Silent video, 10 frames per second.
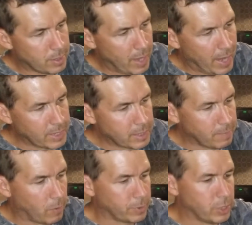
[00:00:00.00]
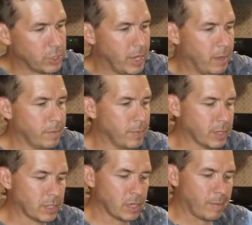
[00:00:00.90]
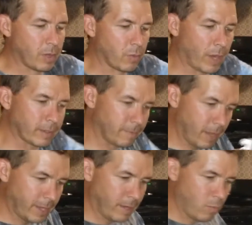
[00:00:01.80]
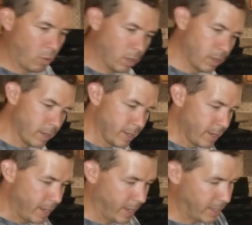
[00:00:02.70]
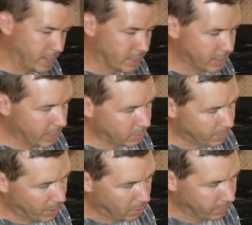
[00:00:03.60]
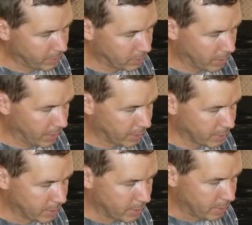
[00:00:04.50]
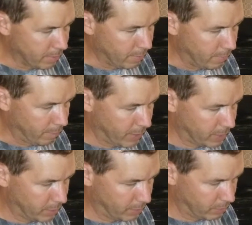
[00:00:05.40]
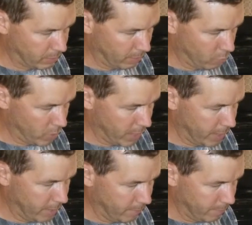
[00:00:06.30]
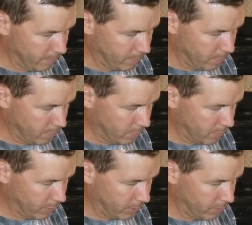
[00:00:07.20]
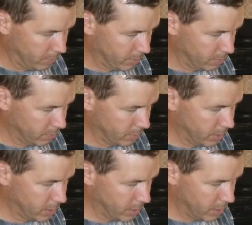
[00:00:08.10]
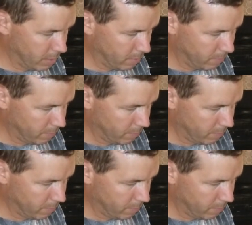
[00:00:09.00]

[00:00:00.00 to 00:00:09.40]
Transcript: AC voltage now because it's not being rectified anymore. And I test each pair of these legs basically the same way. Get my leads in there.